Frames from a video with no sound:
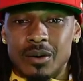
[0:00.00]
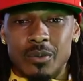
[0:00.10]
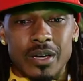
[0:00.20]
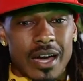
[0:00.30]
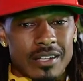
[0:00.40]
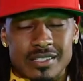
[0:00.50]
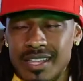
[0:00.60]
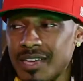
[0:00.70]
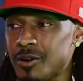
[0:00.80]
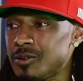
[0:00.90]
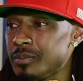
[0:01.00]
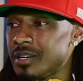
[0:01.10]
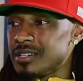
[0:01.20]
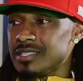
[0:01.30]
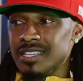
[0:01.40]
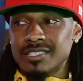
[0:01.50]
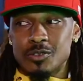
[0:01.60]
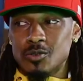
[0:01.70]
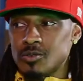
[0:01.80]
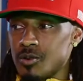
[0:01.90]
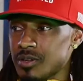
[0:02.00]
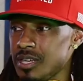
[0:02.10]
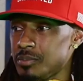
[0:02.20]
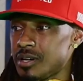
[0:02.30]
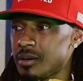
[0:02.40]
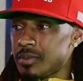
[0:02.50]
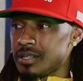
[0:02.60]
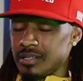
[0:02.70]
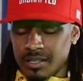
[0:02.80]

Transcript: we gotta stay on it because these dudes gonna keep coming.